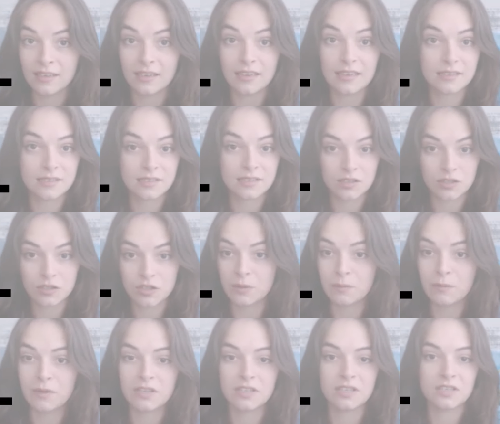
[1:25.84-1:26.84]
is
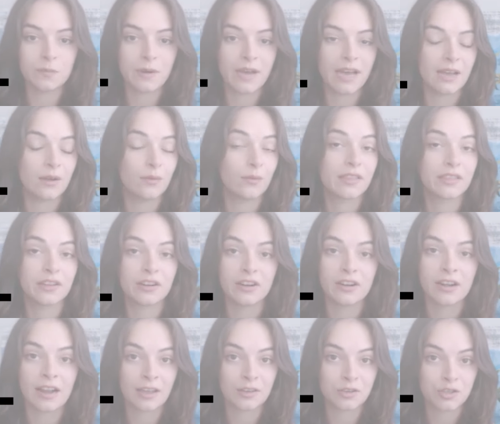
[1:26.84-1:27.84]
determined by whether an
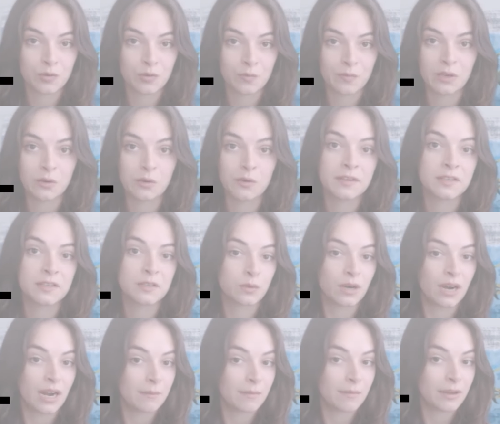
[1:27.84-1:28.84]
attribute is
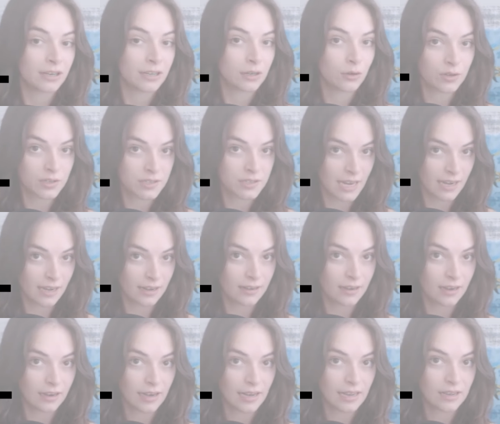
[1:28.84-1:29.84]
primary or
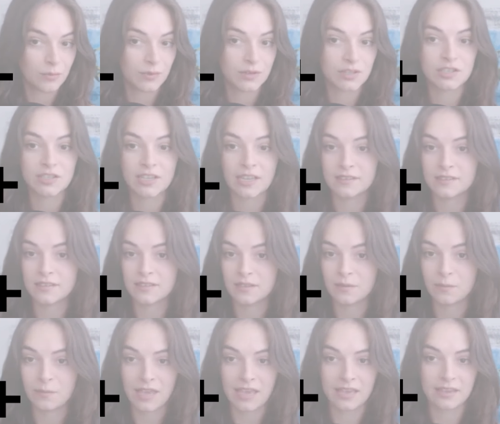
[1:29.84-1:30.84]
secondary, which sets the
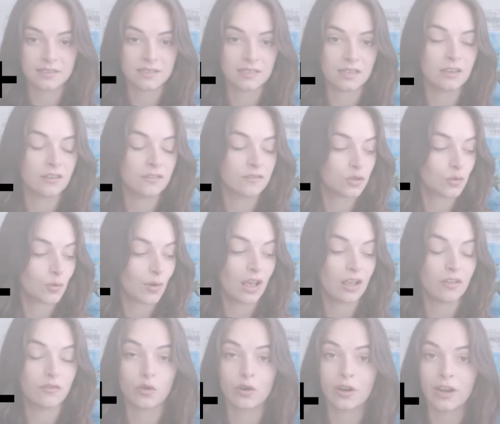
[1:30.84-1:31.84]
base of
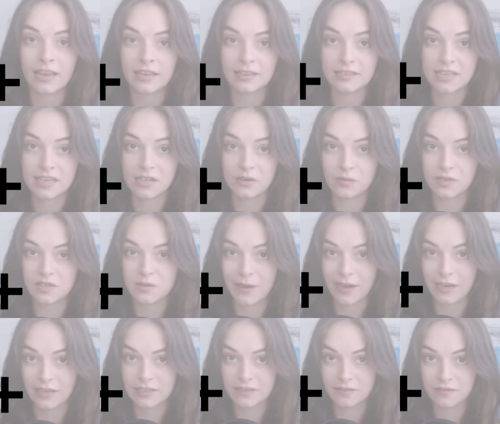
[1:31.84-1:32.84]
12 or 18
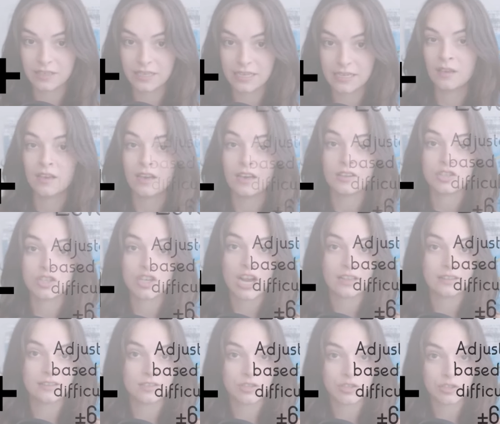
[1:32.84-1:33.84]
respectively. A
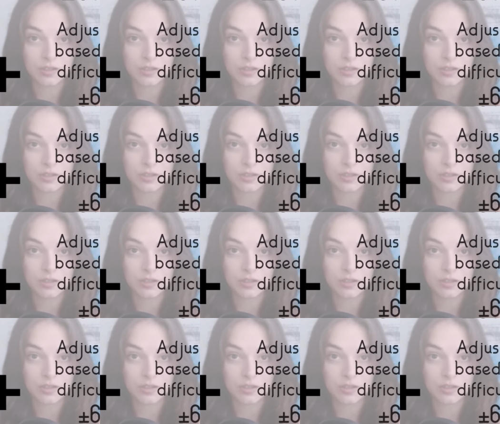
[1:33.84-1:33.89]
challenge